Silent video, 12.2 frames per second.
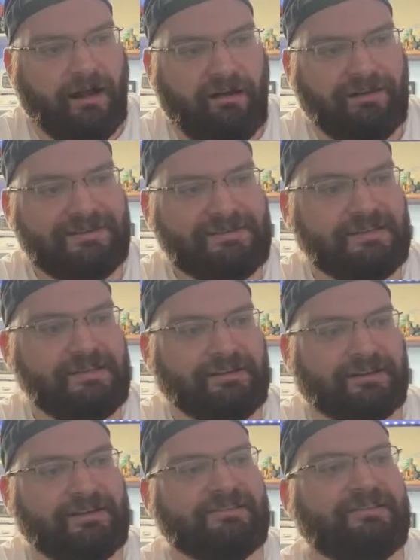Honestly,
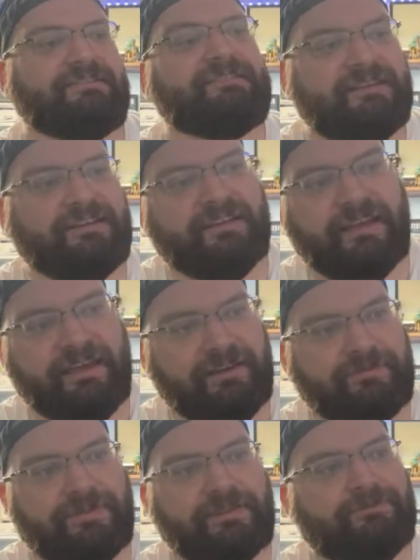your easiest thing,
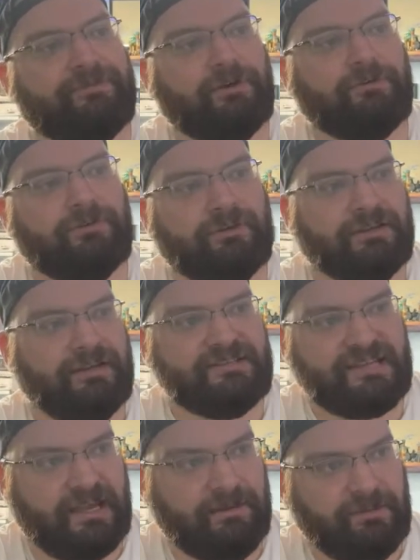if the phone
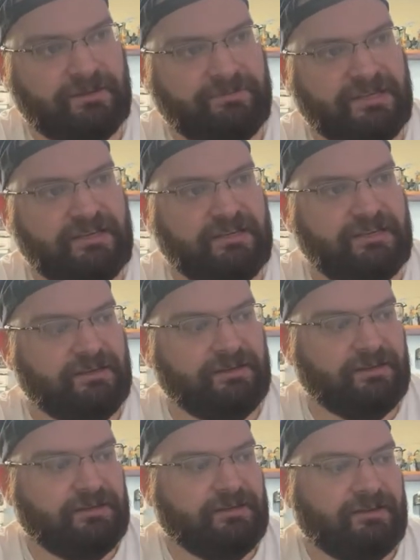is able to be
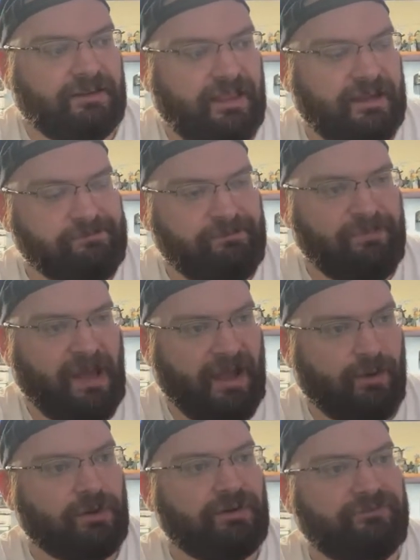like
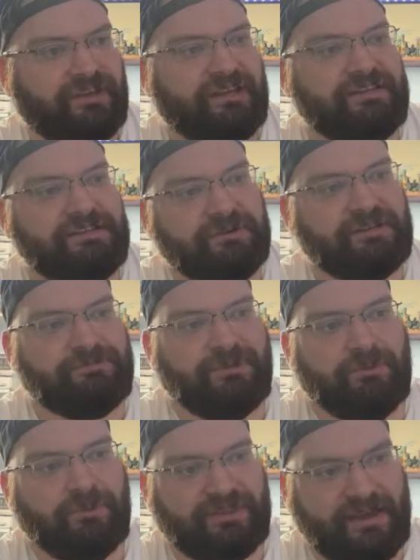powered via
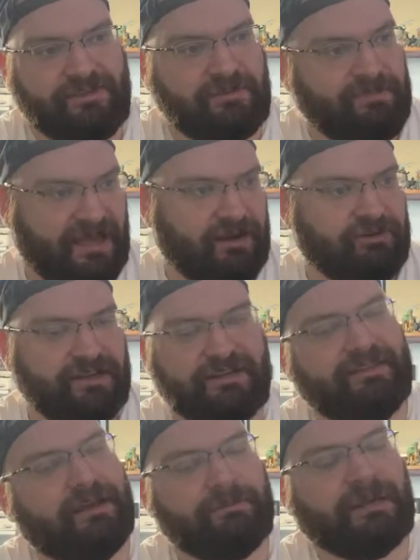USB without the battery
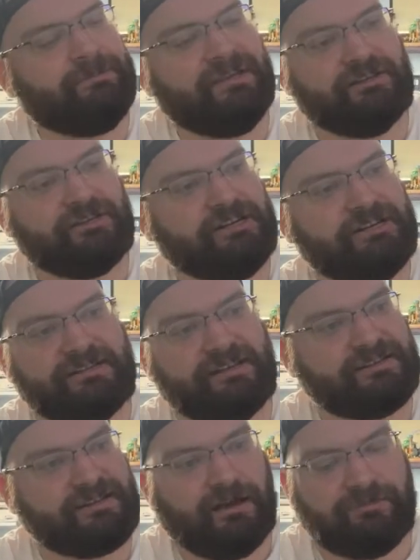in, that might be your
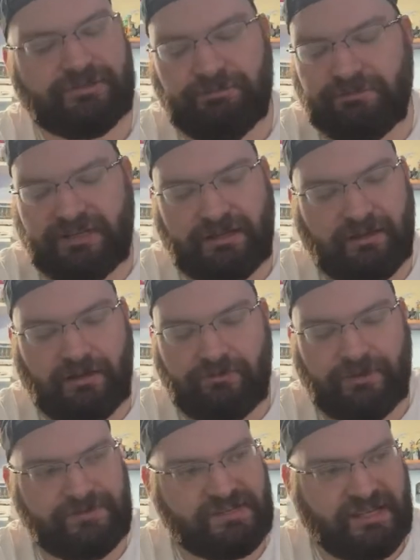easiest option, but not all
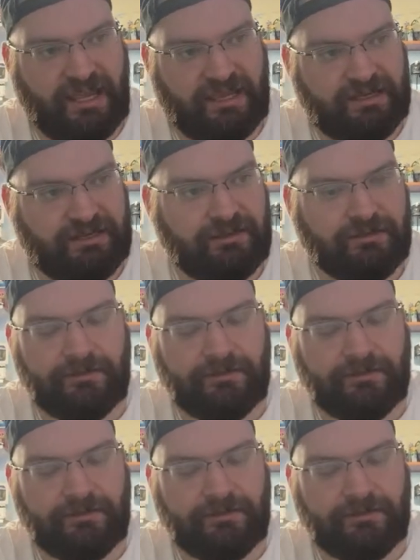phones can.